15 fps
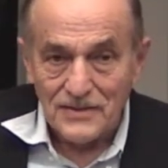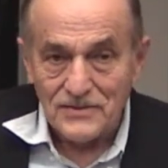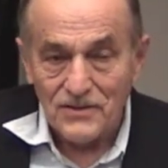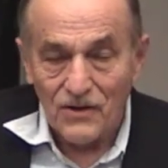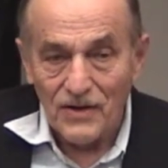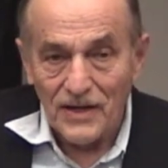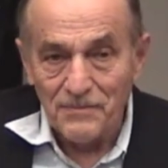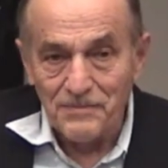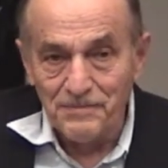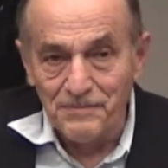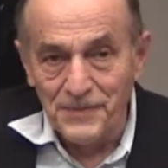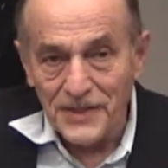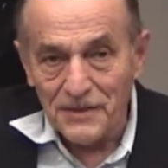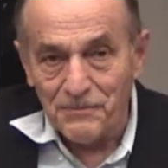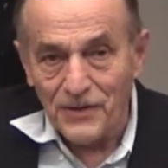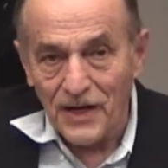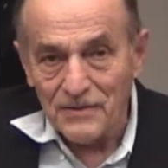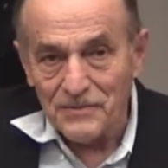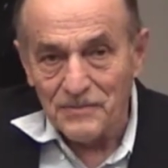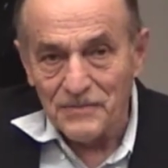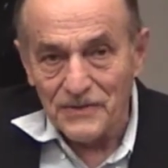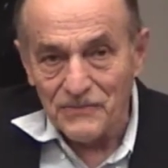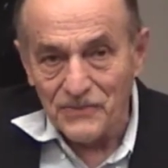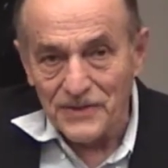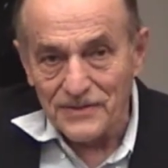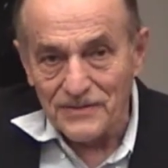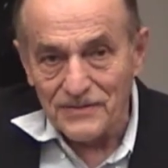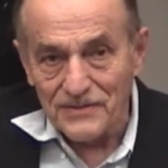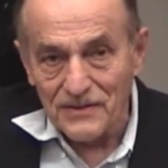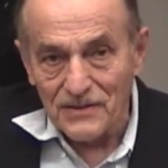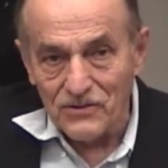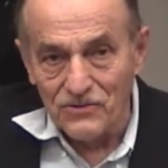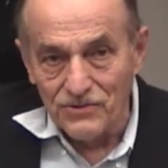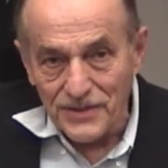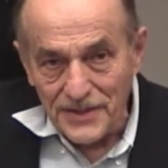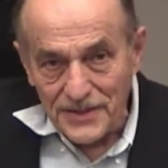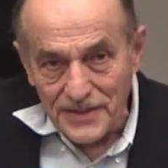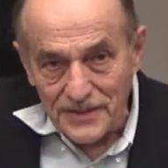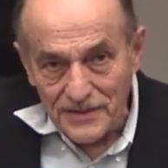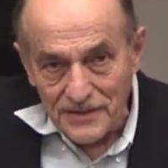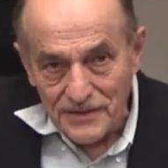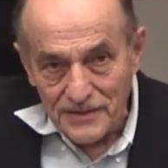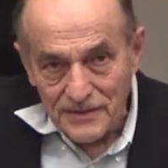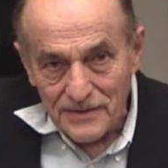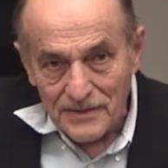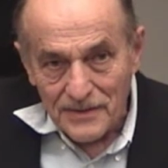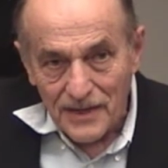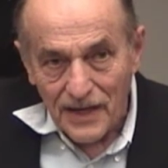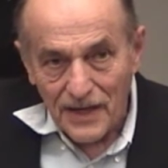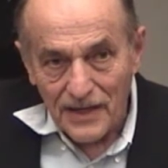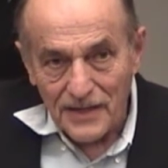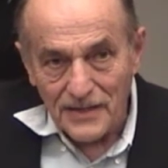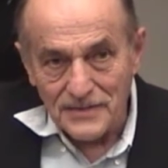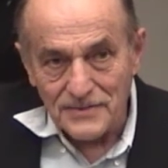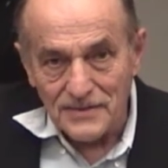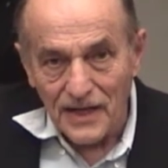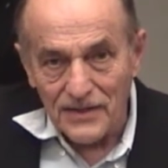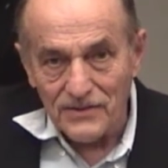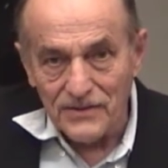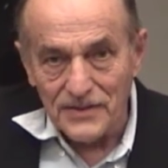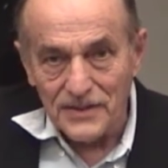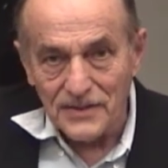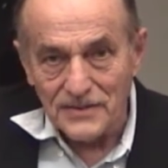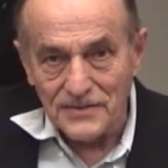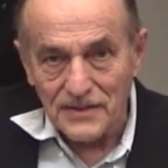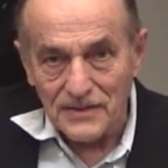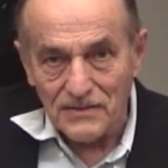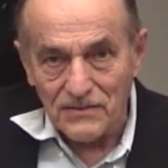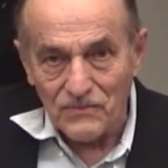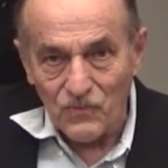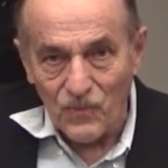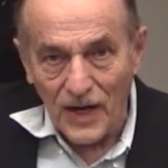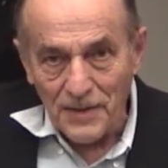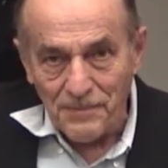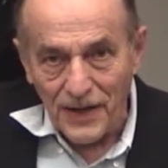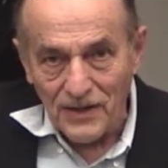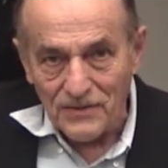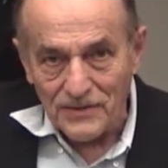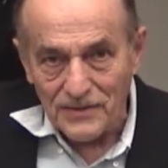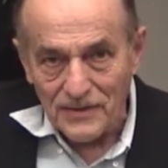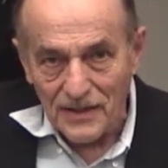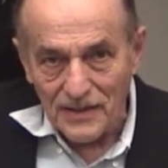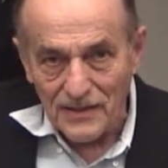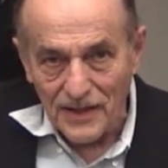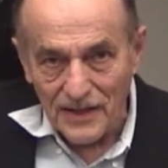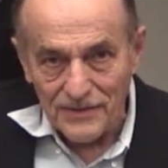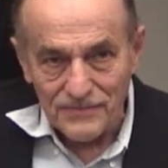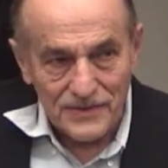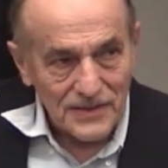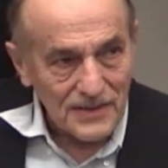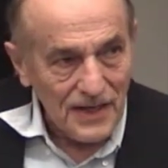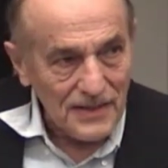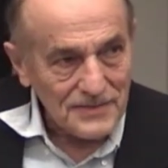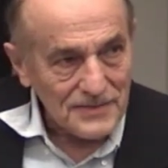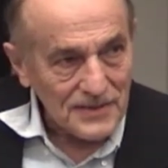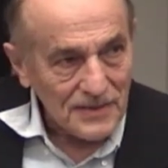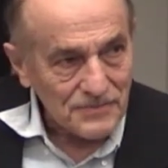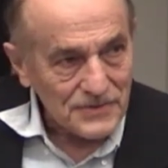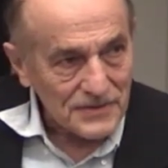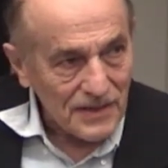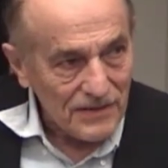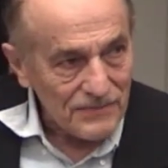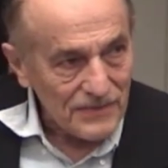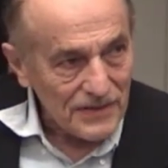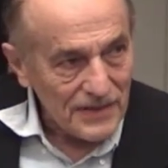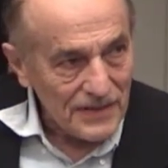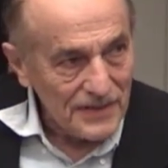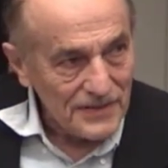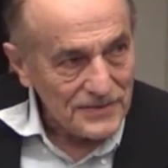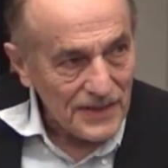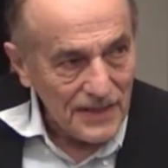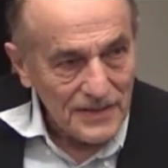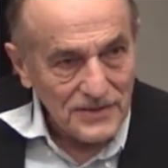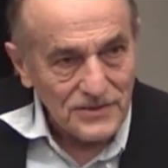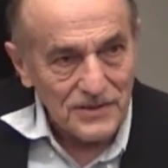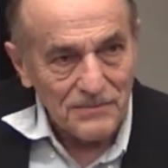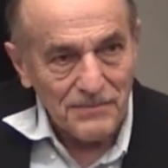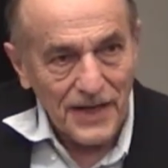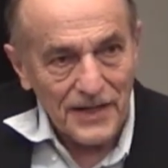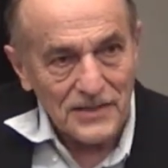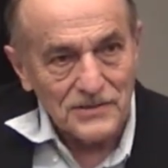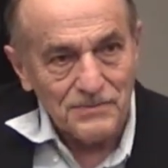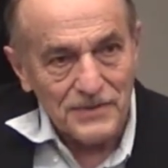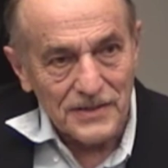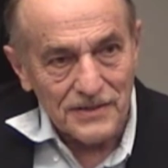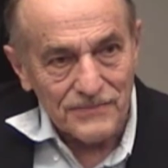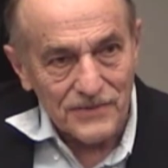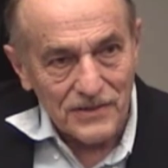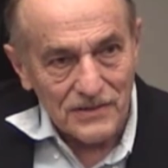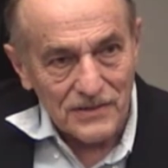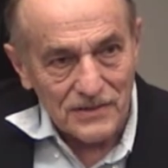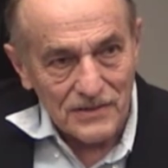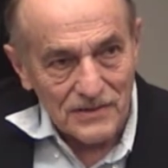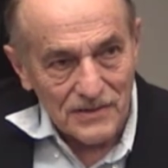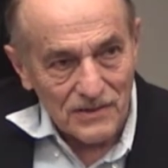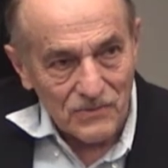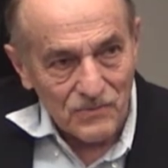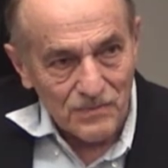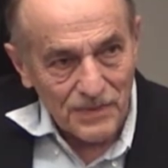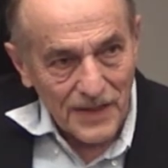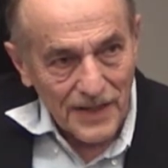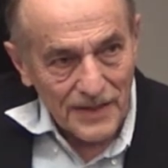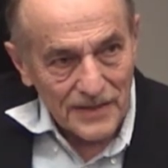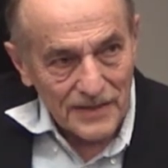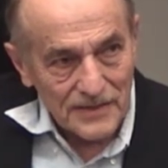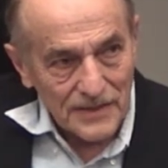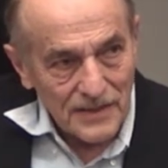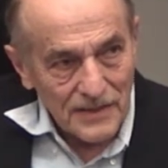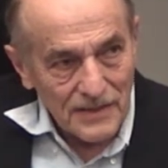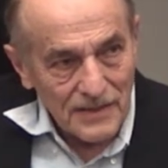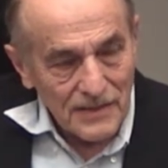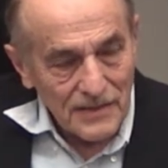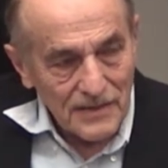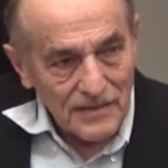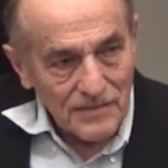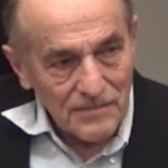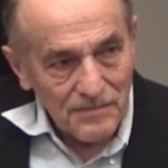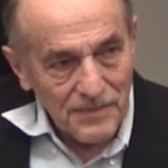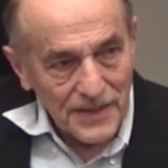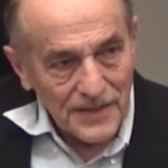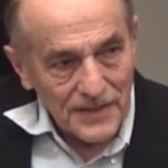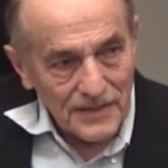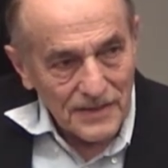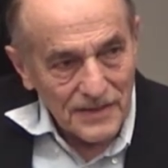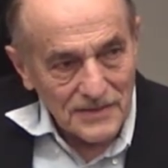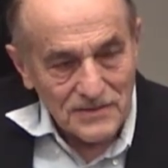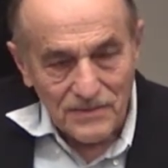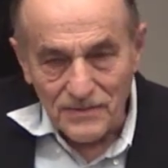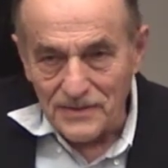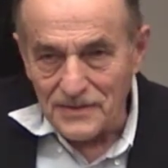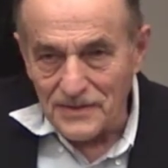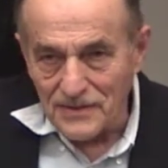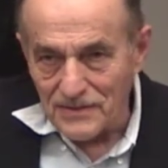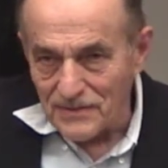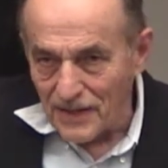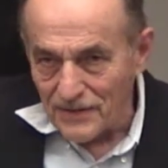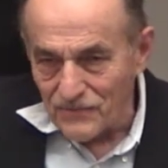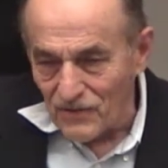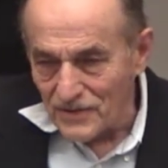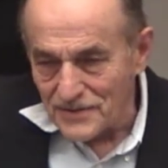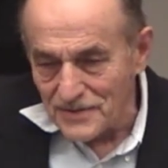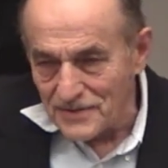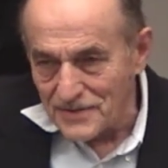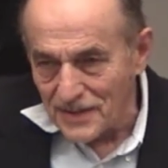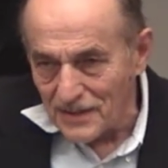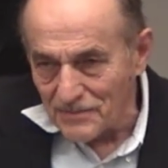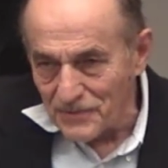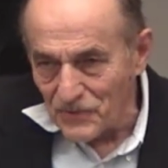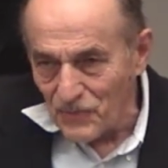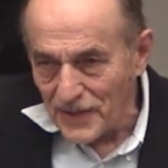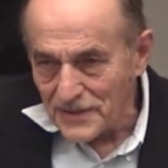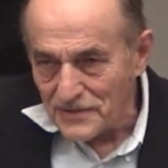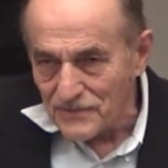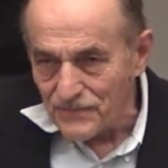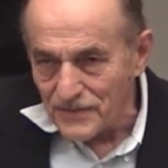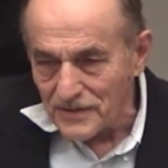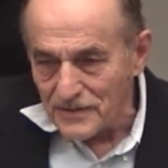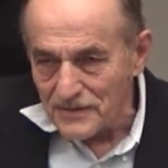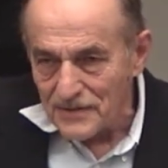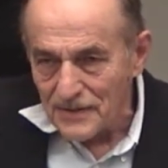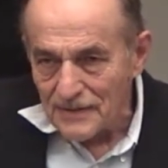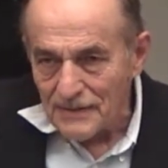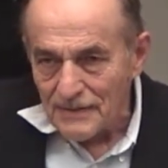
So a big problem with greed is not only does it wipe out a lot of the concepts of an intelligent management of your, your planet, but it is, and of course is terribly wasteful,